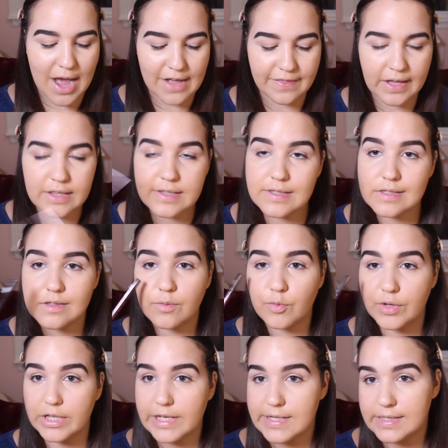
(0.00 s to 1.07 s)
I think this is a
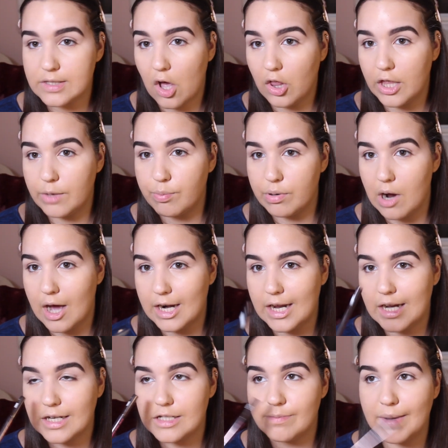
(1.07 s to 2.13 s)
really solid
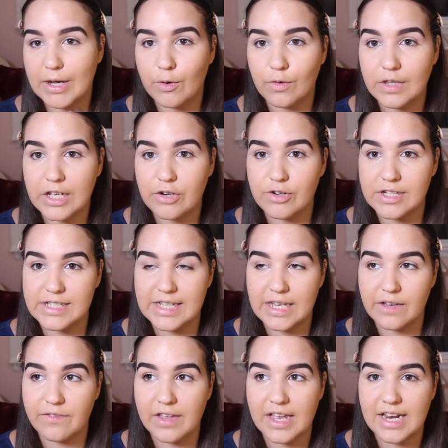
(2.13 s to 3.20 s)
product. My only critique
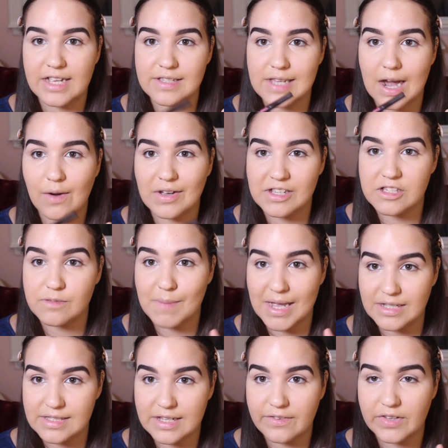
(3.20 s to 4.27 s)
of it is how
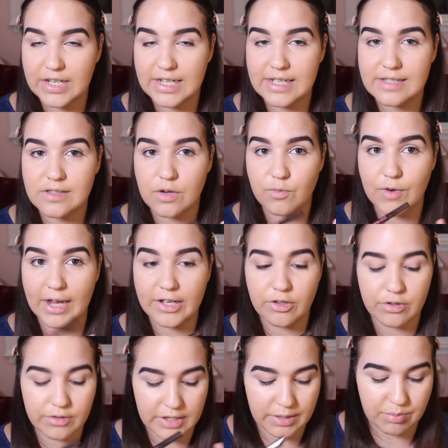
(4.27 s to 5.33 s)
expensive it is,
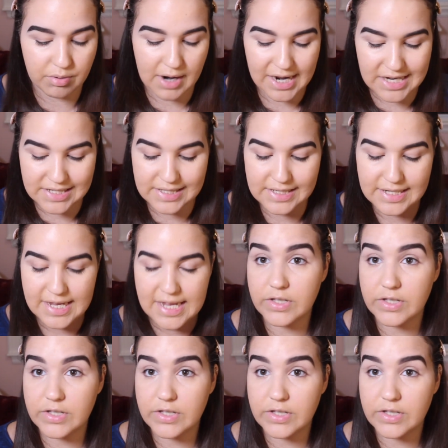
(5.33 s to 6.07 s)
regularly priced.